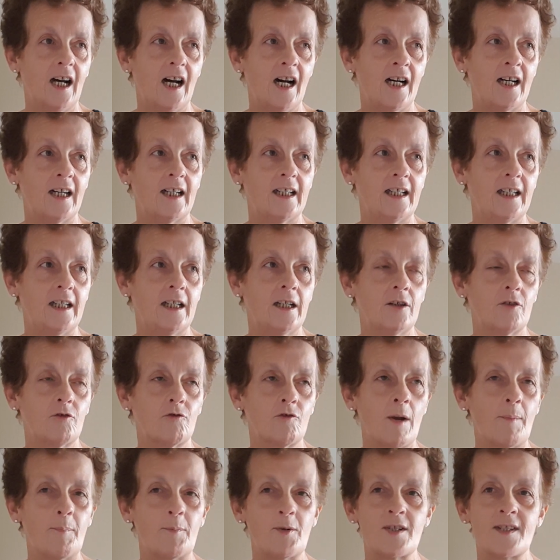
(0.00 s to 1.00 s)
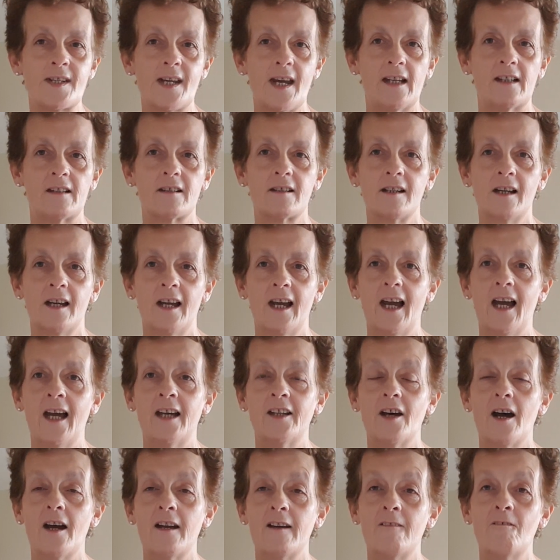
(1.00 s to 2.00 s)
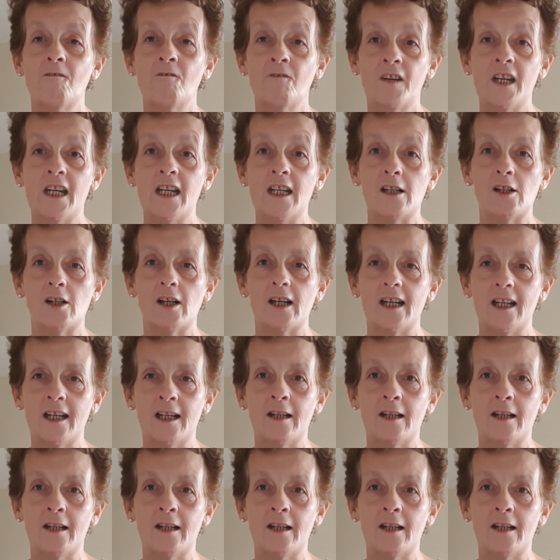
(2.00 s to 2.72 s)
I represent and I feel